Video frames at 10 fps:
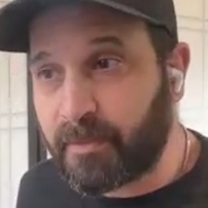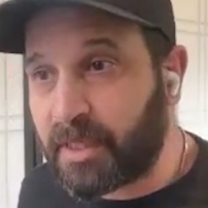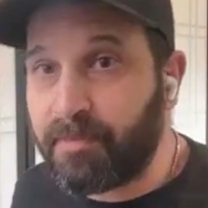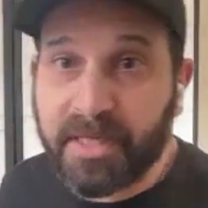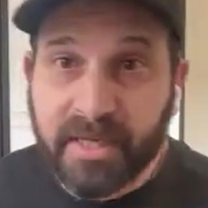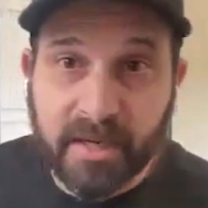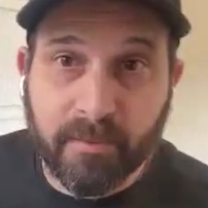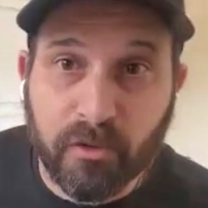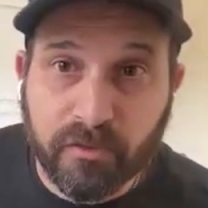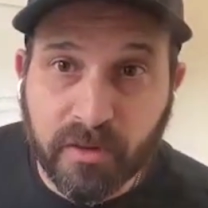It can be game
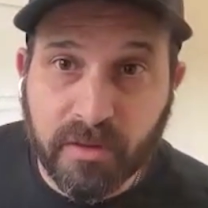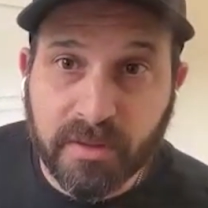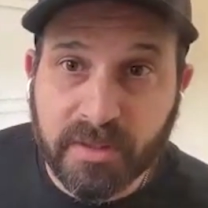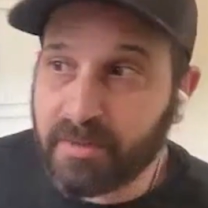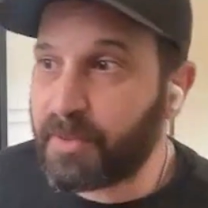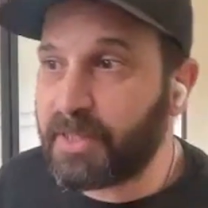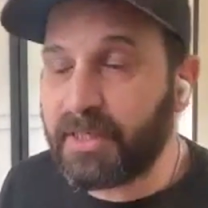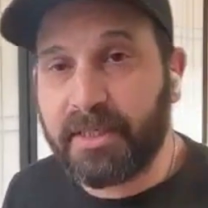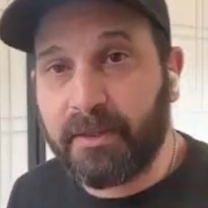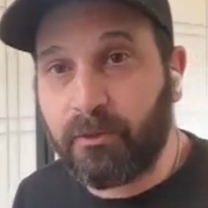over, it can
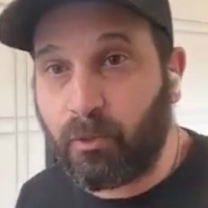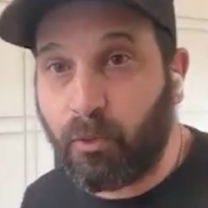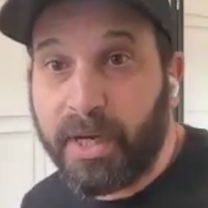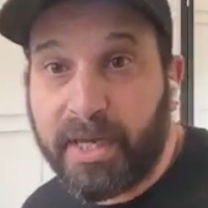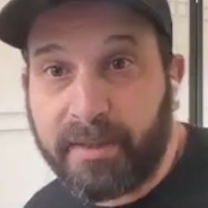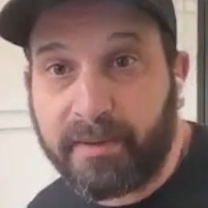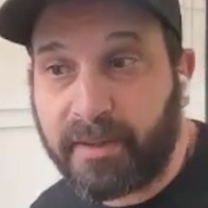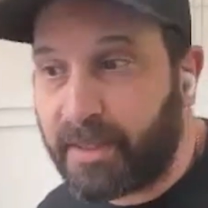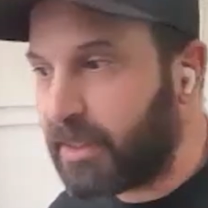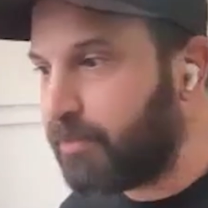be
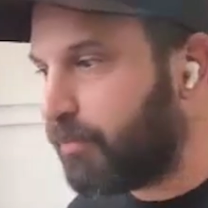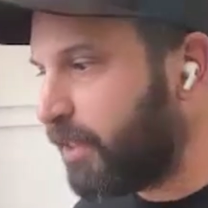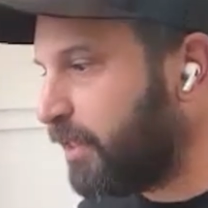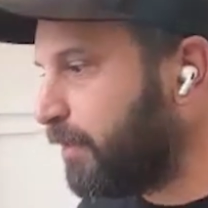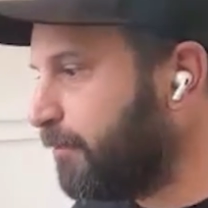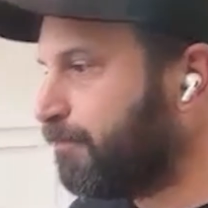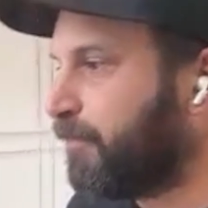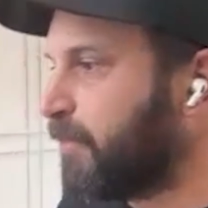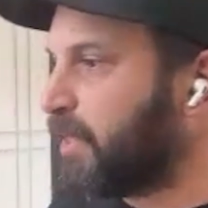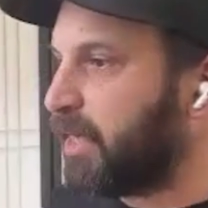win, it can be
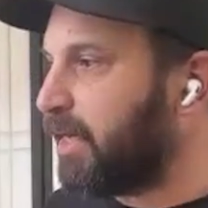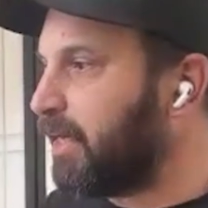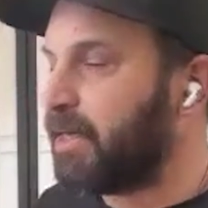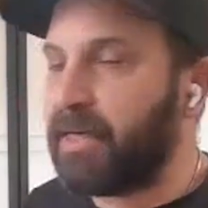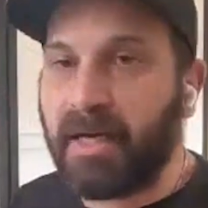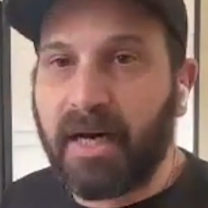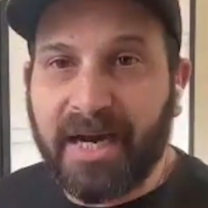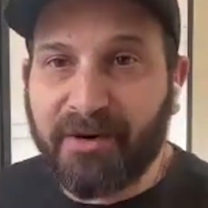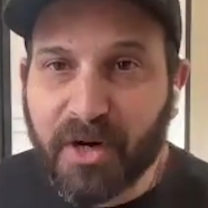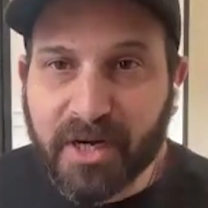
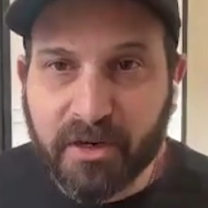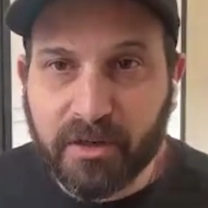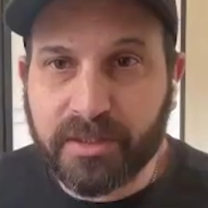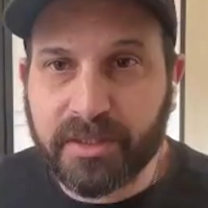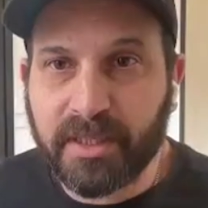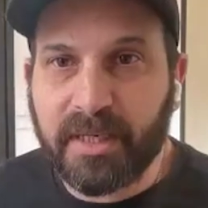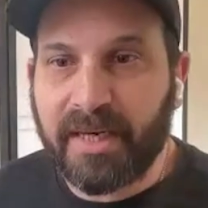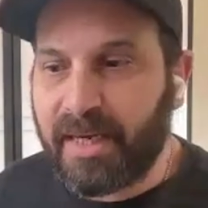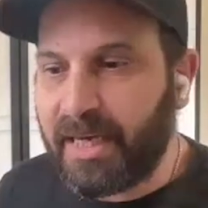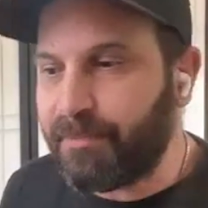high records,
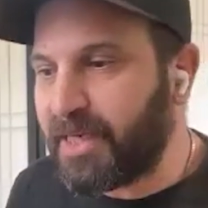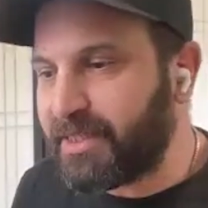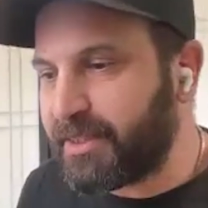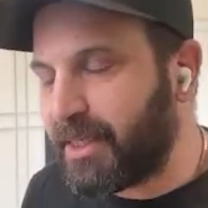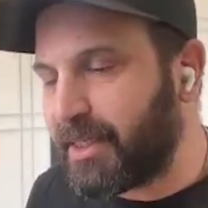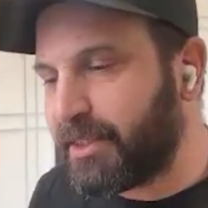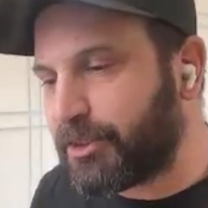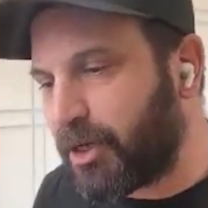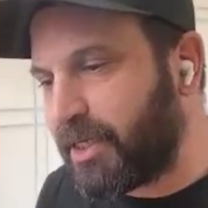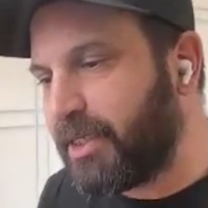and basically
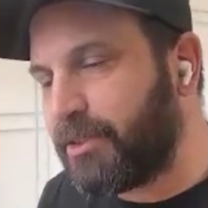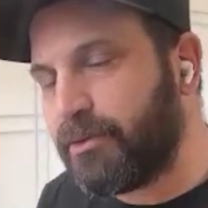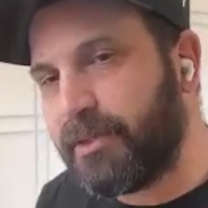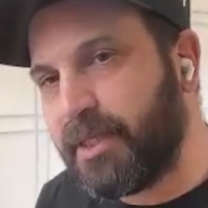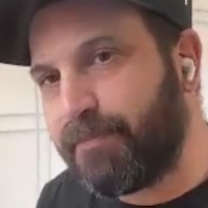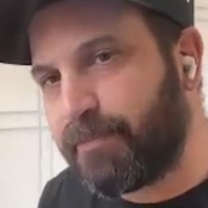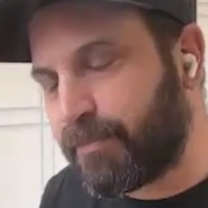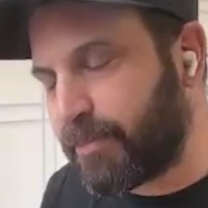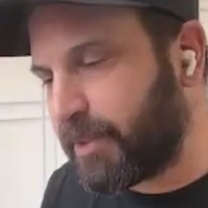starting to dig